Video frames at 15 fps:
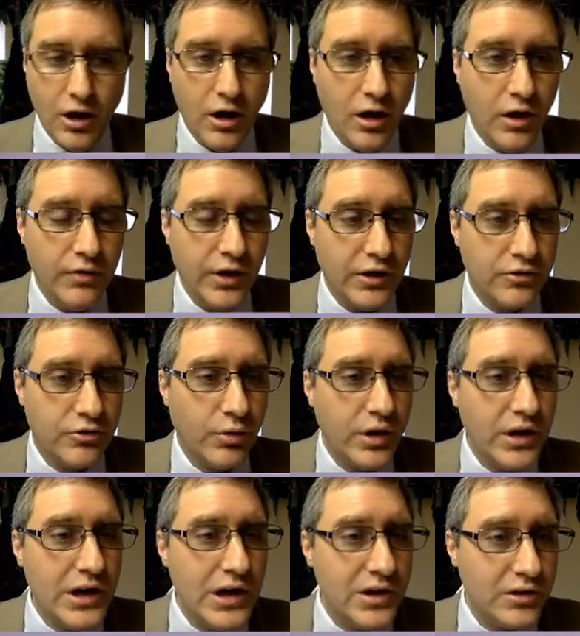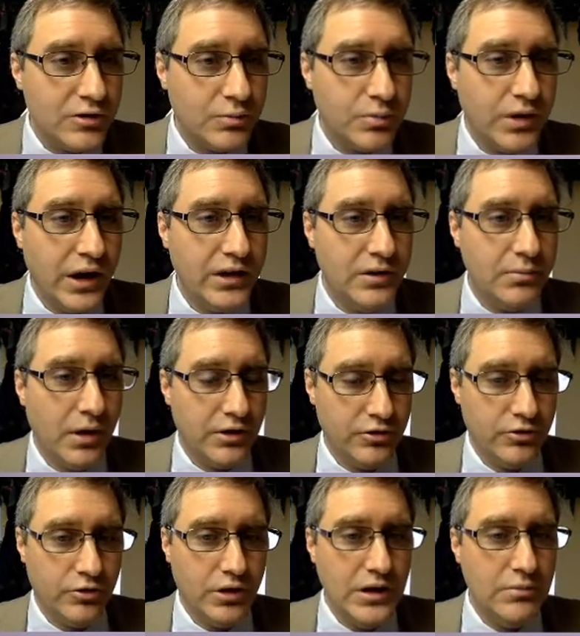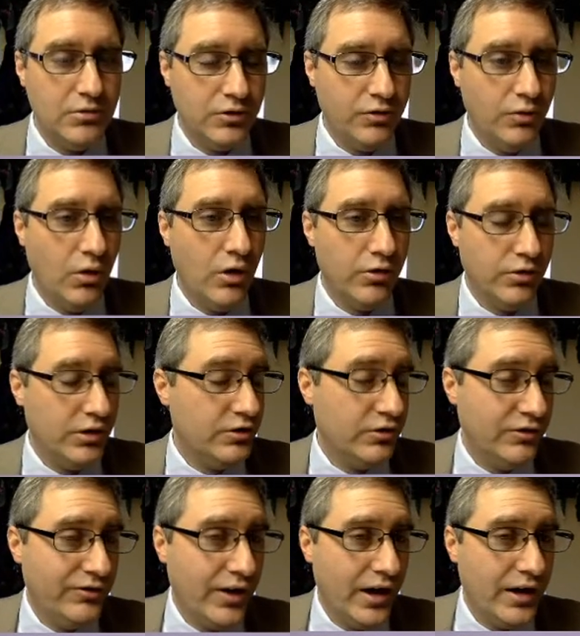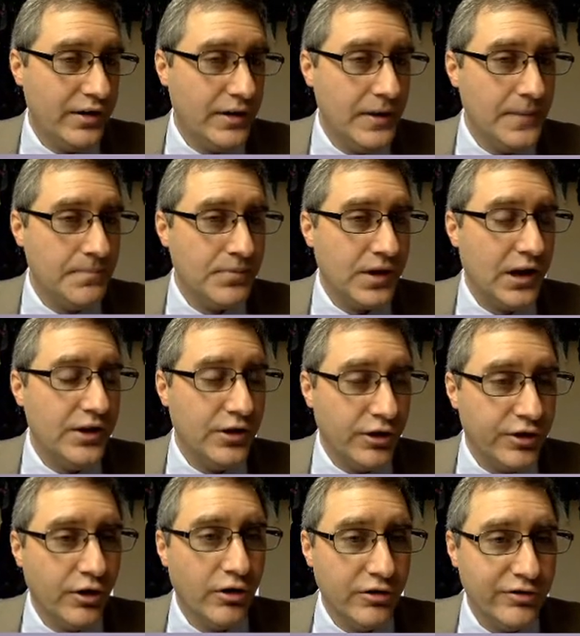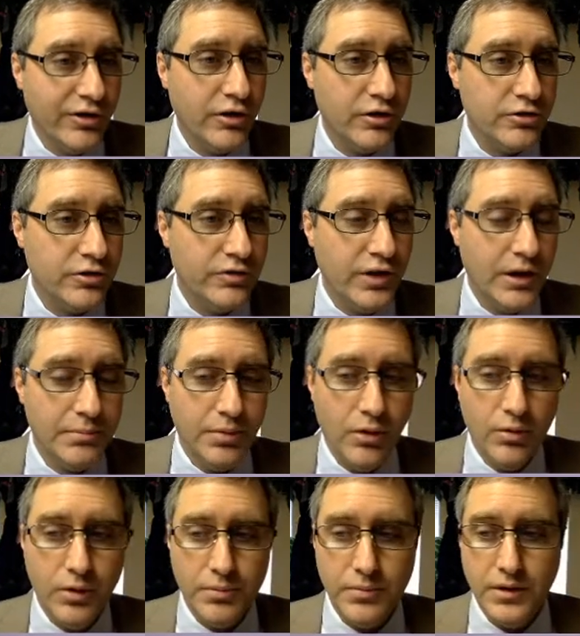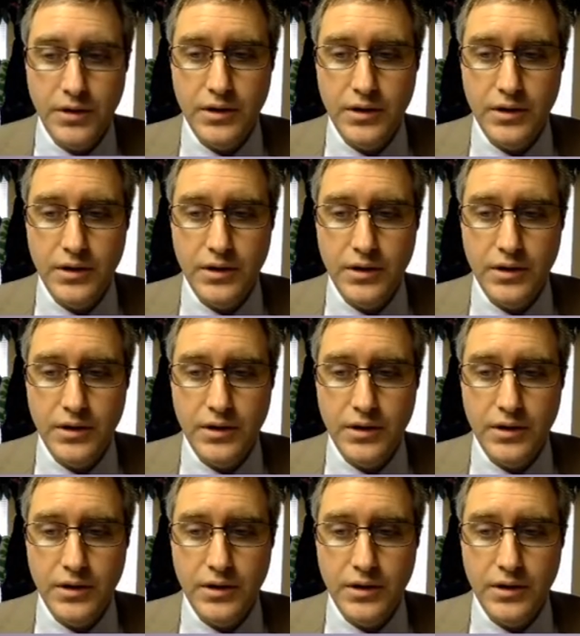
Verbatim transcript: of that tree that's planted by streams of water that you'll find in the third verse of that poem.